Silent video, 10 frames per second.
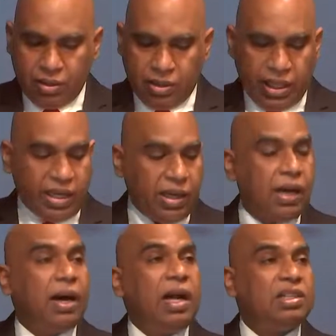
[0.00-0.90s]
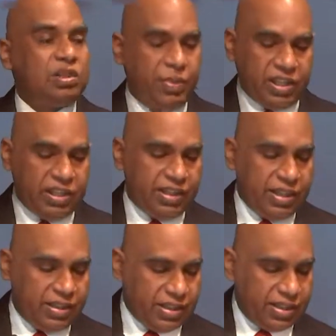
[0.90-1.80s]
And ultimately,
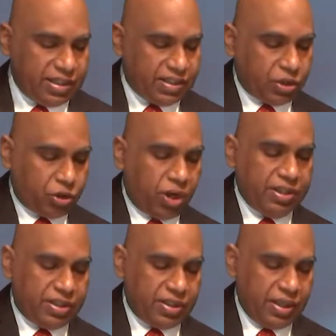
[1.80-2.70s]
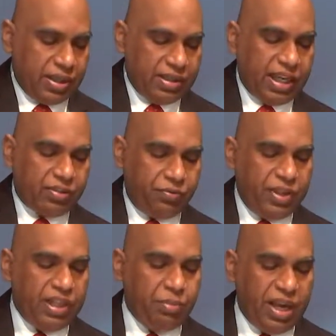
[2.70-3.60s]
it is the choice that
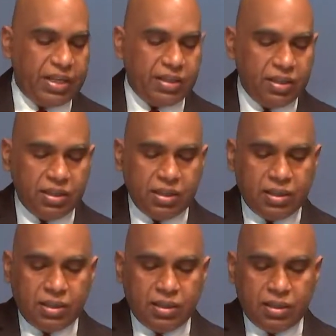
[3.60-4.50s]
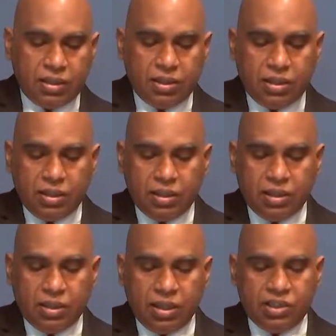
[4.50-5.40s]
we make
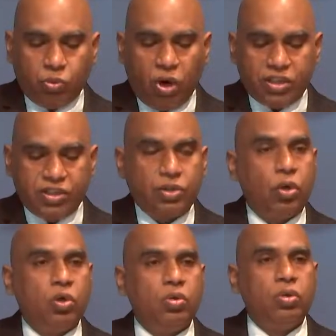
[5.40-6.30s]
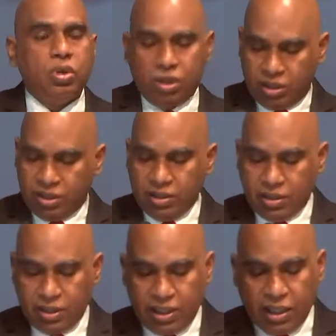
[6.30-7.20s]
is what is going
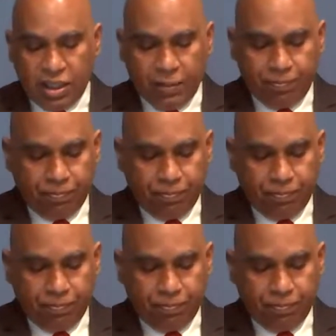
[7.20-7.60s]
to